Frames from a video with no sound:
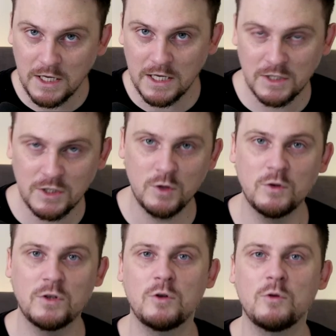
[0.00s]
it is
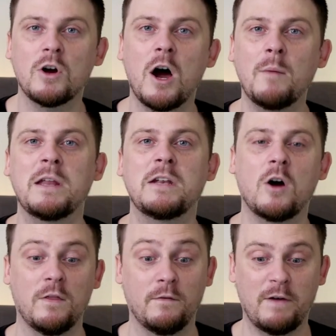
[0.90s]
used to comment
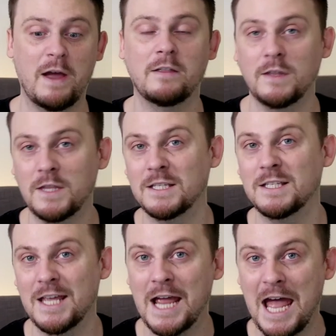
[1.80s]
on the fact that this
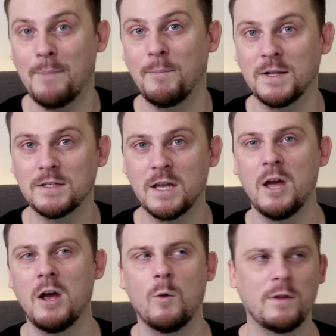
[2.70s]
thing happens,
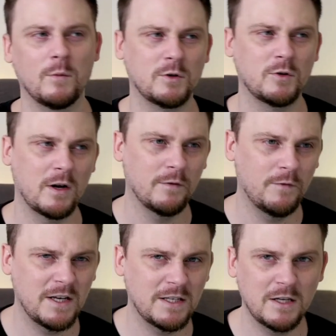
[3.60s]
whether we're trying to
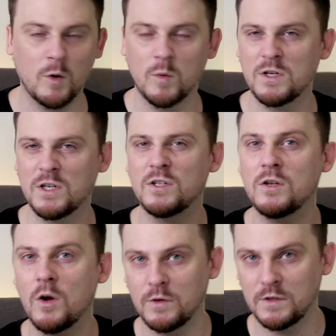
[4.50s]
fix it or we're just
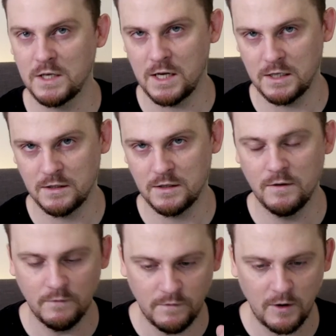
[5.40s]
noticing it.
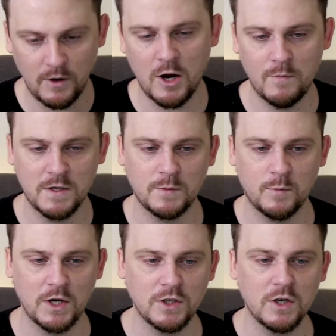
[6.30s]
Very common
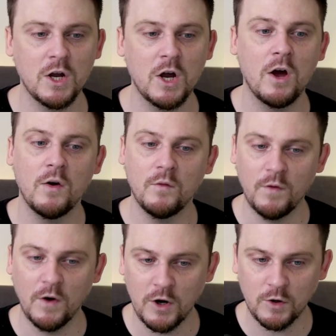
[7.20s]
expression.
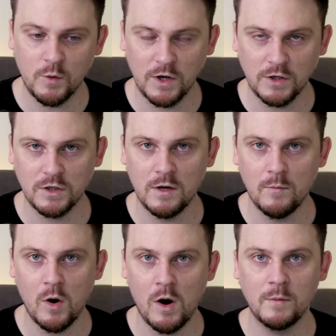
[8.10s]
Very good question,
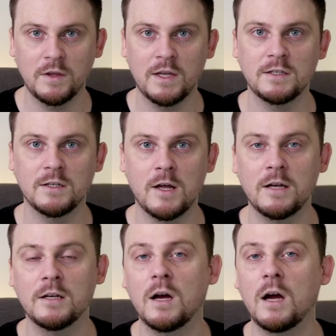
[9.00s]
Mohammed. Thanks a lot.
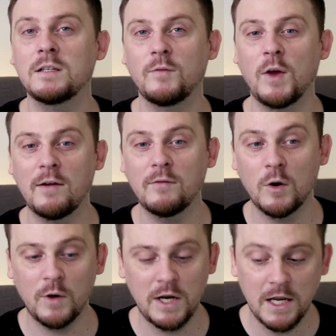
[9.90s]
Guys, if you haven't
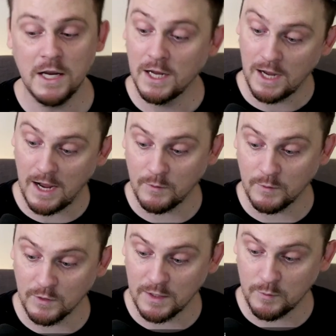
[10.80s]
already, I would
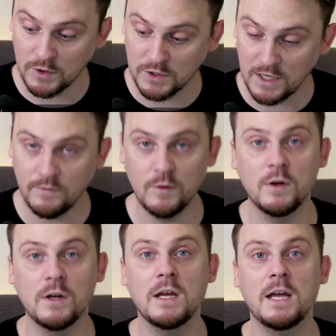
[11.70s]
really appreciate if you
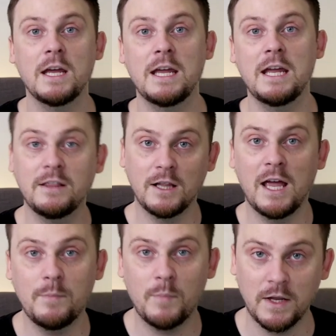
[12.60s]
could hit the
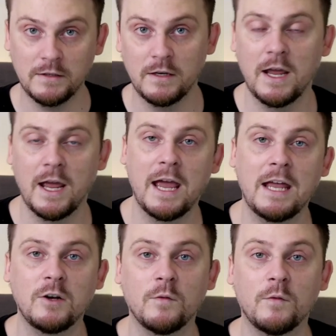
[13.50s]
like button
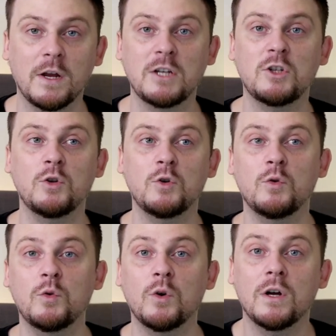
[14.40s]
and don't forget to